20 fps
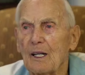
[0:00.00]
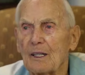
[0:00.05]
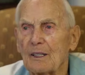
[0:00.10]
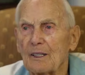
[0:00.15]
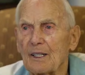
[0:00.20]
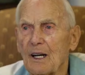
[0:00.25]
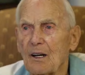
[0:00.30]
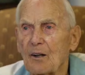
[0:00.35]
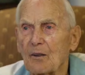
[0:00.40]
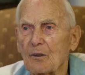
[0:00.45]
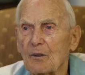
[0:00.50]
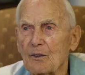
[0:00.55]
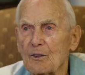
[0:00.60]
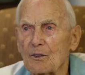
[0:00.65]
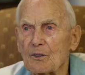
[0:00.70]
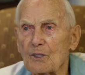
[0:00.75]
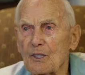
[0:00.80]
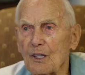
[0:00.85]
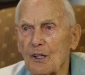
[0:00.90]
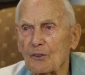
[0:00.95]
down in
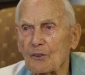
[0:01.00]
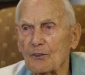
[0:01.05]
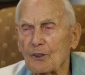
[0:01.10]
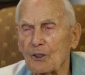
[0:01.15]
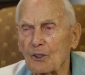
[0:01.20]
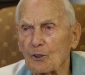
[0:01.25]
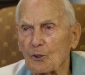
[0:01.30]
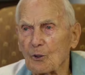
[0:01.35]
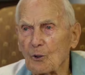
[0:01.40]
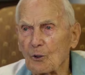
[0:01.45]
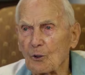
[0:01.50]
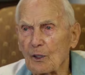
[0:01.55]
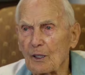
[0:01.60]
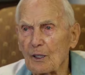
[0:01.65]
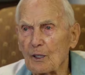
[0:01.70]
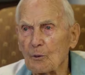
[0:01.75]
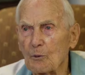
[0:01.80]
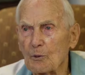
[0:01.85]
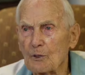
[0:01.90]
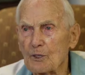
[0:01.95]
South Dakota,
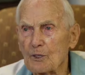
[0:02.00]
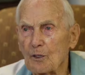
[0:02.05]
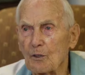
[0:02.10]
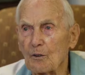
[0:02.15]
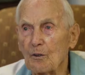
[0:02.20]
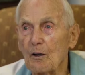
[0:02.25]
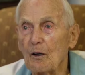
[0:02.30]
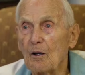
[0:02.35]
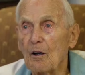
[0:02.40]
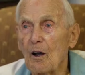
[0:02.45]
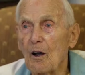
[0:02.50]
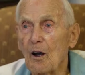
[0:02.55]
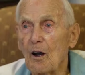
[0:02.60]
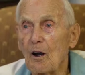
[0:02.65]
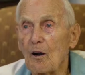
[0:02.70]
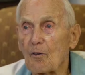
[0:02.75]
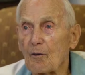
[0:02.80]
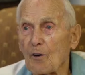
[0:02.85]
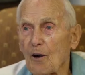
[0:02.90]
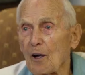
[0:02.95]
he was a
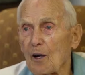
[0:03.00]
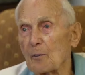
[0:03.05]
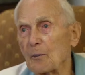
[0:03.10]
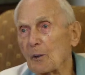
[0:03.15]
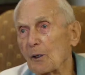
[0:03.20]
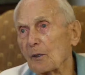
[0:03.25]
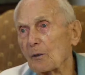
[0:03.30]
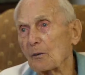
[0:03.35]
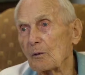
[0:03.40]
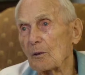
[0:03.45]
farmer.